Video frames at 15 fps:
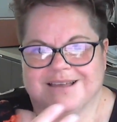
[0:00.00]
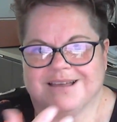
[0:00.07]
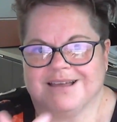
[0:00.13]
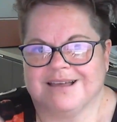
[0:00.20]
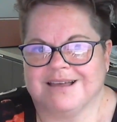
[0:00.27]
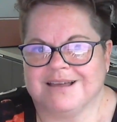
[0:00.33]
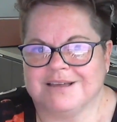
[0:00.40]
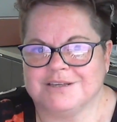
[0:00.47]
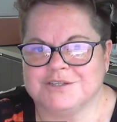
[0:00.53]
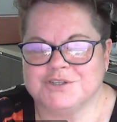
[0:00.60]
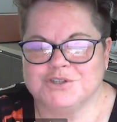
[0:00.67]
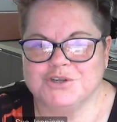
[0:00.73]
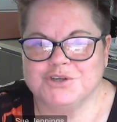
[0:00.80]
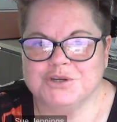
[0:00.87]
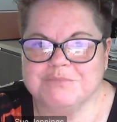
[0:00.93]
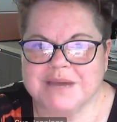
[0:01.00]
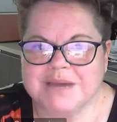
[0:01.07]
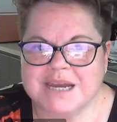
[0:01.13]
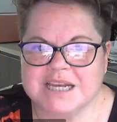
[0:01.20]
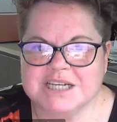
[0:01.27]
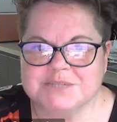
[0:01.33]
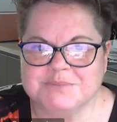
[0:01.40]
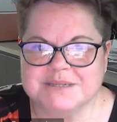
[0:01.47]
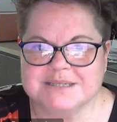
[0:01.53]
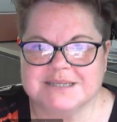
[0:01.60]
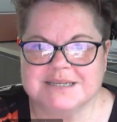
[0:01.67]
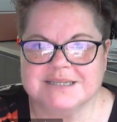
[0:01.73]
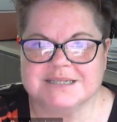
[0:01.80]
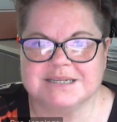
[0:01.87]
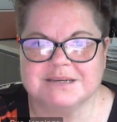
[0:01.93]
a student management
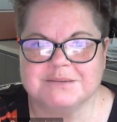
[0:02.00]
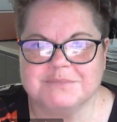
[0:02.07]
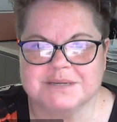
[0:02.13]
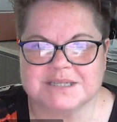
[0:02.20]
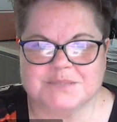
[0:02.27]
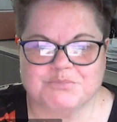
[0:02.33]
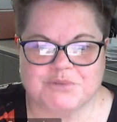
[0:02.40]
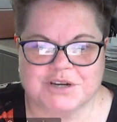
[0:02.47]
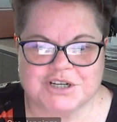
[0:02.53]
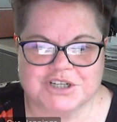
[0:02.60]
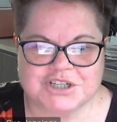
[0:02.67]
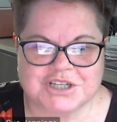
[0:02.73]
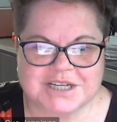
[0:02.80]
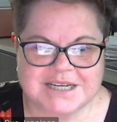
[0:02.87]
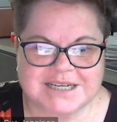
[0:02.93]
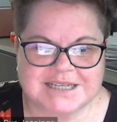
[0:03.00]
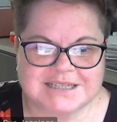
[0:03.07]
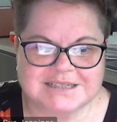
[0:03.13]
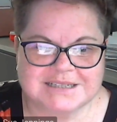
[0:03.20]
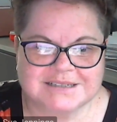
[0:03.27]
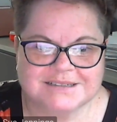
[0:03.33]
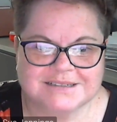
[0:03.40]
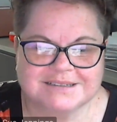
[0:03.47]
system, a spreadsheet,